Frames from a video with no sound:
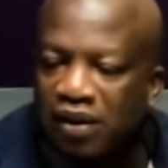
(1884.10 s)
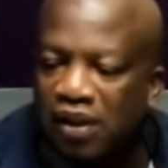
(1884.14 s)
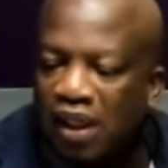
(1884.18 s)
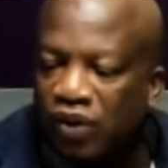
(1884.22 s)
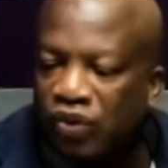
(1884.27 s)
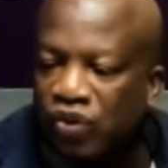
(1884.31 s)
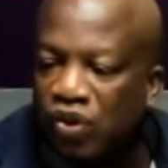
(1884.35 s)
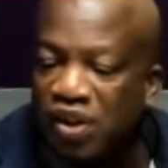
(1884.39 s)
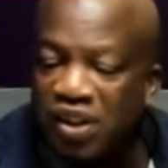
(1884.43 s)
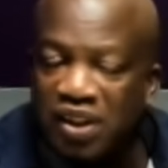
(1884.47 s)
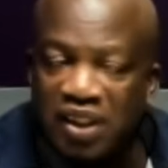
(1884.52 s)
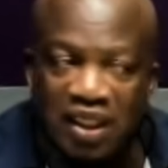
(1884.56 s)

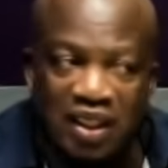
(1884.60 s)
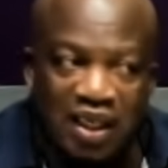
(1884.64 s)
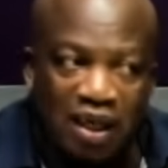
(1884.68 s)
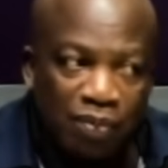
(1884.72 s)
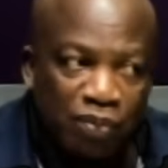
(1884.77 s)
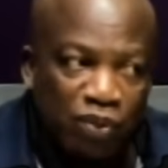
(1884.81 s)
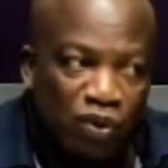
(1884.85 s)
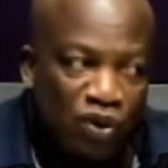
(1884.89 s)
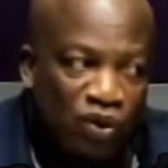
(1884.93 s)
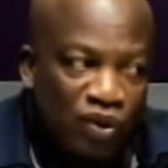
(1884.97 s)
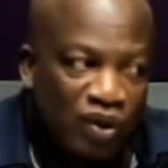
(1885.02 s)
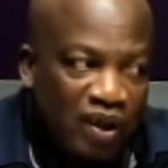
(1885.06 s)
Attorney
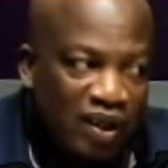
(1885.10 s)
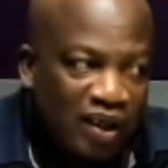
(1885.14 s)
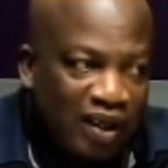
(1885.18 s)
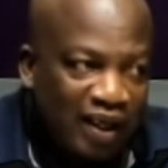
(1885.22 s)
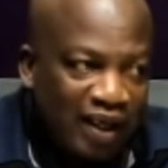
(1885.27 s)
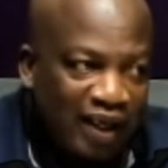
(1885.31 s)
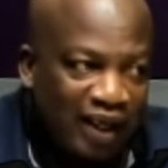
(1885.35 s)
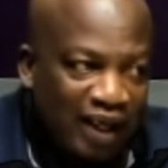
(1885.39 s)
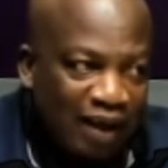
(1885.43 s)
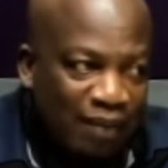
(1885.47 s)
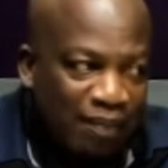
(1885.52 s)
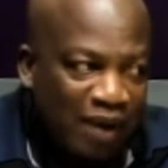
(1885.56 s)
General
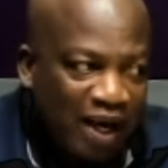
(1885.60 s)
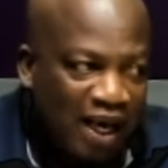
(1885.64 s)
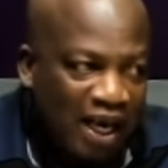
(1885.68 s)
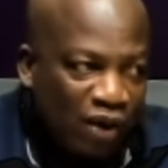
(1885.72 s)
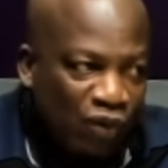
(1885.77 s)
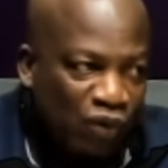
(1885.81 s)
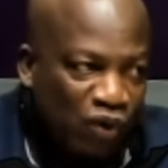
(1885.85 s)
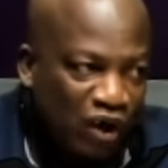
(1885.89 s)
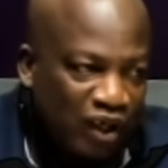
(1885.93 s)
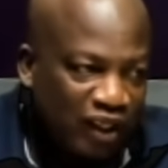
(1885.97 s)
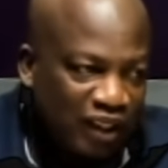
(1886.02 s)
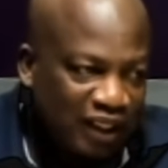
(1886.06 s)

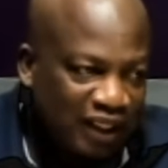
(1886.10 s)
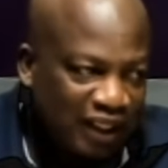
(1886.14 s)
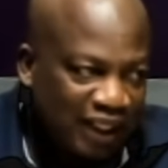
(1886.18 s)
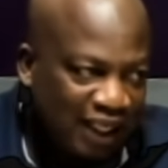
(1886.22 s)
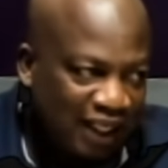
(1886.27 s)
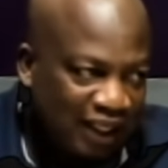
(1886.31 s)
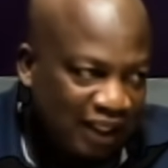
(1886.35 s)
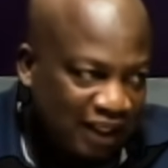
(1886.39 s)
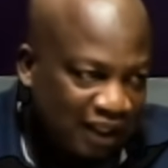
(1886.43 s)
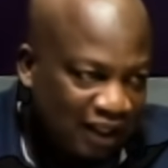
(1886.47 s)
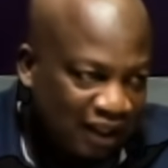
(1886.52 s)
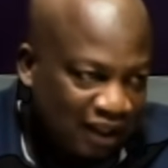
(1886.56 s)
MI1 in
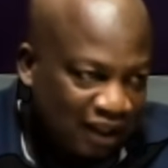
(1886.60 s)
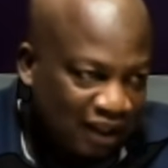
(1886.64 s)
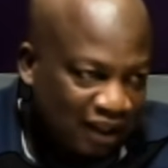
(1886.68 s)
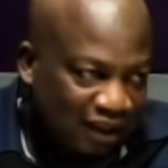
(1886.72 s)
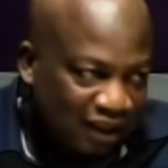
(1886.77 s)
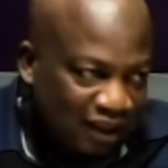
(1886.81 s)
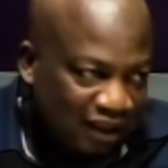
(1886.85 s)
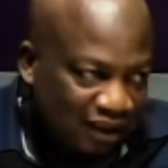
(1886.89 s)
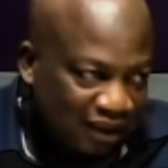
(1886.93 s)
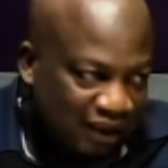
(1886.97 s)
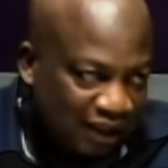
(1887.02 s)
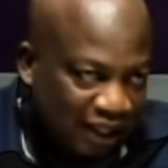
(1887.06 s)
hand.
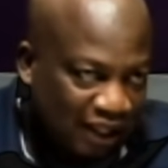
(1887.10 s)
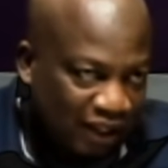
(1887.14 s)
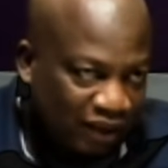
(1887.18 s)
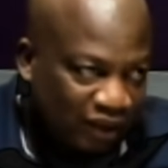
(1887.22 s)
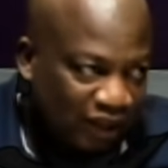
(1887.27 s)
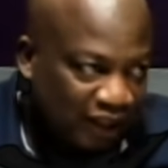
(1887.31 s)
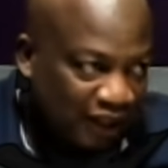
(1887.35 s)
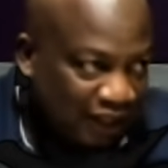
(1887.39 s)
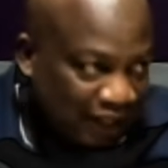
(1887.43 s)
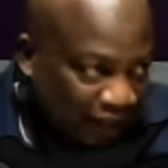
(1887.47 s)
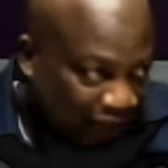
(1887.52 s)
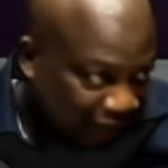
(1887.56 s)
Say
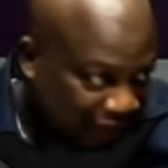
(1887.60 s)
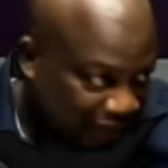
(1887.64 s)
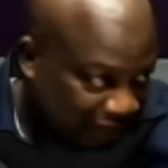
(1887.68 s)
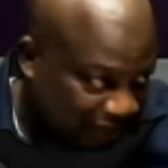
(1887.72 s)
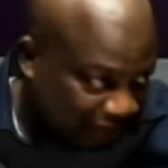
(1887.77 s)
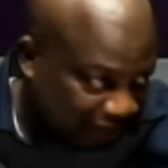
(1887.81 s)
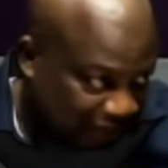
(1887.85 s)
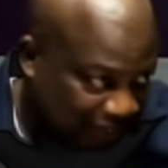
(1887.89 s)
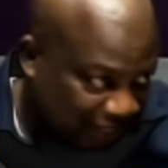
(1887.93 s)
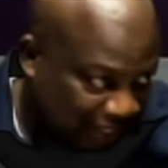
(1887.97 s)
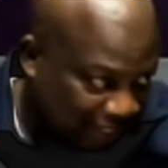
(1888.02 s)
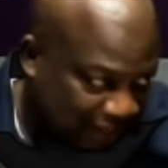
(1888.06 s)

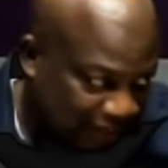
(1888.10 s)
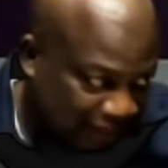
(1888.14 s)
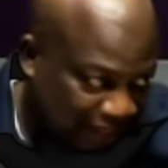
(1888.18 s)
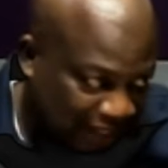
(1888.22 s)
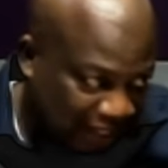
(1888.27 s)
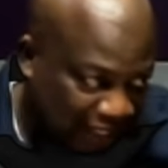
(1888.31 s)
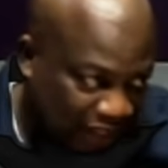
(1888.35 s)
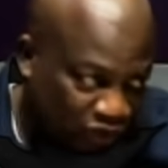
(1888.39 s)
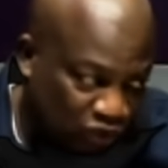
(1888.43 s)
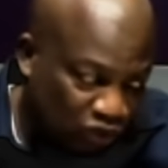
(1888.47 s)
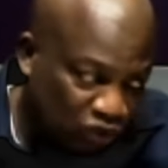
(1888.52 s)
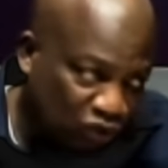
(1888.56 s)
in
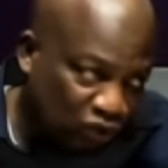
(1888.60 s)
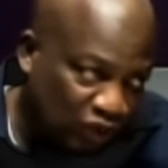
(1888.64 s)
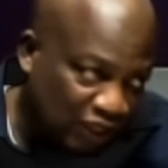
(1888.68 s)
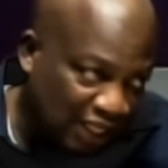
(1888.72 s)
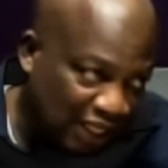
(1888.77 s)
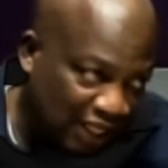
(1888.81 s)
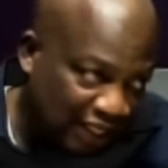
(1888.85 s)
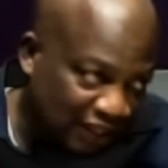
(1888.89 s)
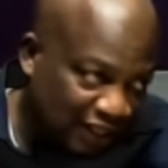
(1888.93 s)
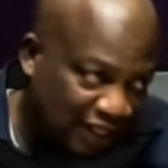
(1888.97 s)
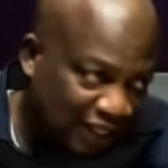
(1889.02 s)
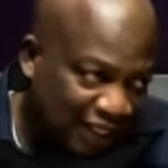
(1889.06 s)
hazard. I don't know
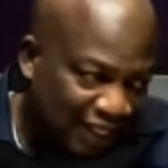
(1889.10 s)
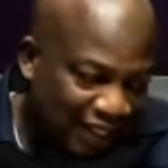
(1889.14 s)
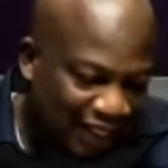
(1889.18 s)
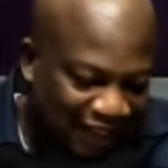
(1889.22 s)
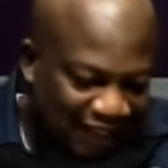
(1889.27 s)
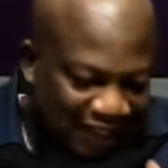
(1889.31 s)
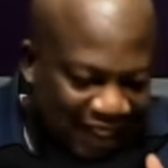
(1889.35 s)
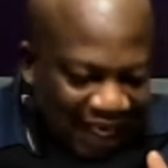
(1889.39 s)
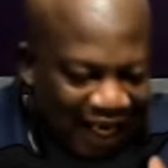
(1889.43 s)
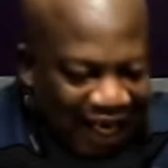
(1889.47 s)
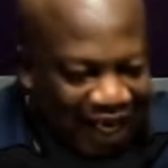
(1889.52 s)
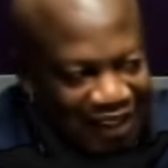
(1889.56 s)
the
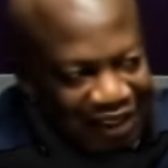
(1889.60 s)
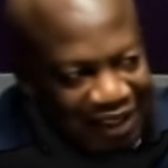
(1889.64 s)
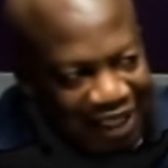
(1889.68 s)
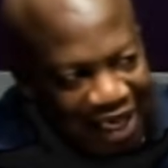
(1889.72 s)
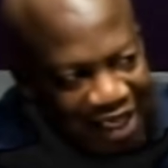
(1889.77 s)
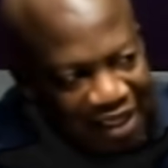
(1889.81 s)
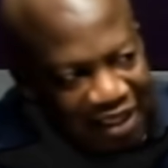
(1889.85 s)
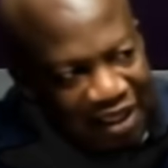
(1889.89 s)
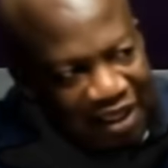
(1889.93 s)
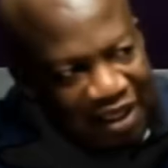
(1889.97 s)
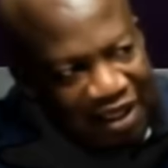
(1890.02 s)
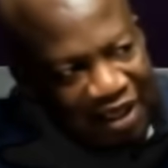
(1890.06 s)
is it a
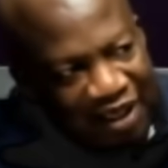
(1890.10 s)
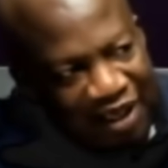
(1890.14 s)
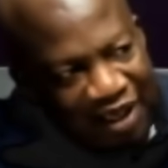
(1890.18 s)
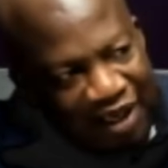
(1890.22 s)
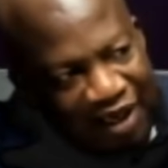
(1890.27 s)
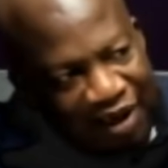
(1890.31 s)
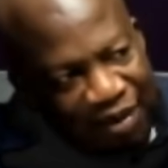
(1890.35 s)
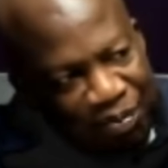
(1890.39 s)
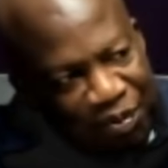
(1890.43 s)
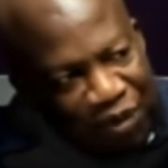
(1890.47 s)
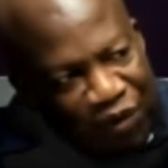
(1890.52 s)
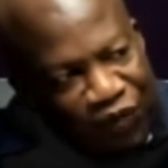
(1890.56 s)
hazard
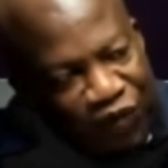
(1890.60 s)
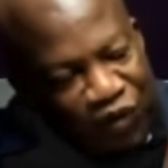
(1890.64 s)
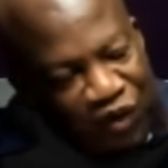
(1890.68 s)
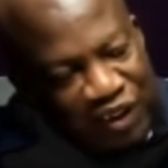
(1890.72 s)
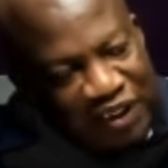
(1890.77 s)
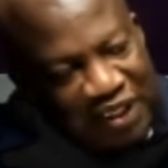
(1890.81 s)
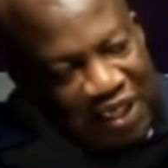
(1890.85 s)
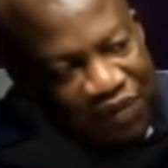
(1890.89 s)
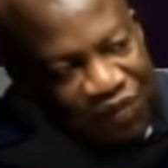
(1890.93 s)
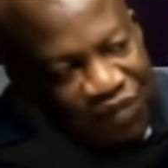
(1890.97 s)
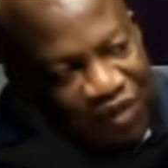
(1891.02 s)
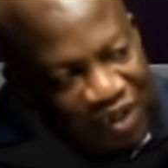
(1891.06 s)
before
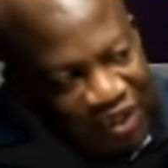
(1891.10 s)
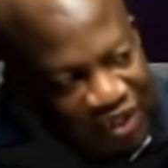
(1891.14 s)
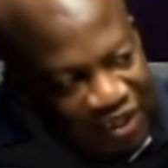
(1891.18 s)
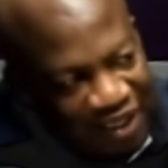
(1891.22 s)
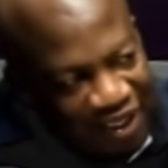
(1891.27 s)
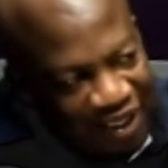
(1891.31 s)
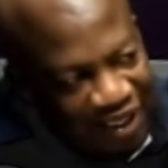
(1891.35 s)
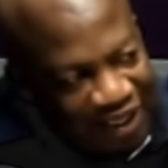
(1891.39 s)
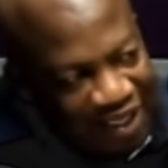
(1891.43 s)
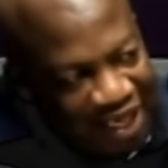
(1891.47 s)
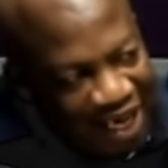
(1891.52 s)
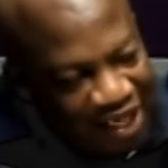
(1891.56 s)

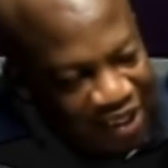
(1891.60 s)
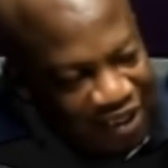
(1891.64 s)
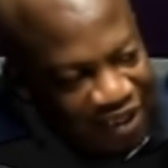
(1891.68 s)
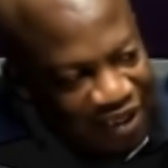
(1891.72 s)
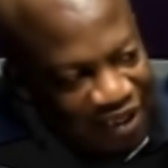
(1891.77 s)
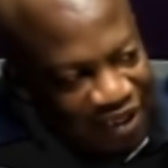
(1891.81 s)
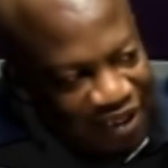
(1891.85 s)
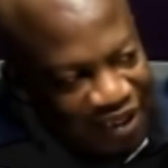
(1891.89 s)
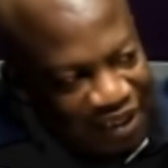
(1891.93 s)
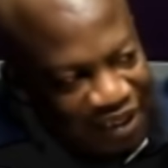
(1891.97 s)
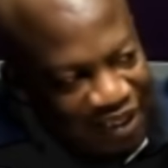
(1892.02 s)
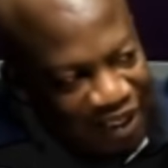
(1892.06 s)

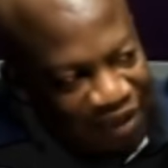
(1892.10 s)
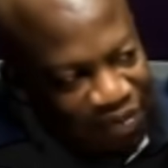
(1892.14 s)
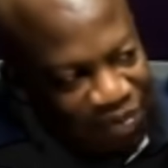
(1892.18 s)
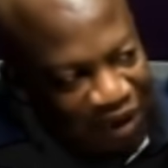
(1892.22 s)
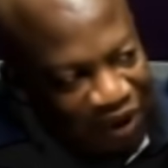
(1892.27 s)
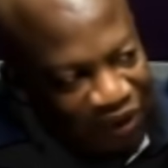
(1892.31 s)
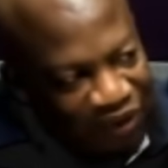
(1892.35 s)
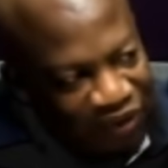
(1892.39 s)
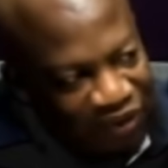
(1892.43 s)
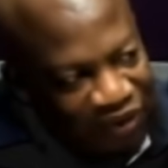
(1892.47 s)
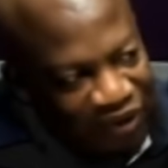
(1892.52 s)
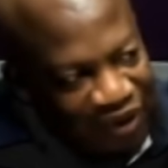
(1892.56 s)
9th
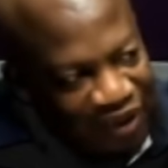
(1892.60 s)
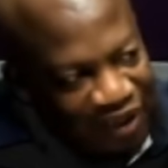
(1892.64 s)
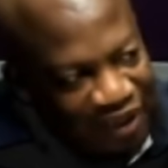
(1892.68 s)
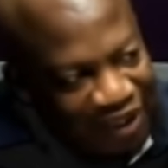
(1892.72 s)
December? No,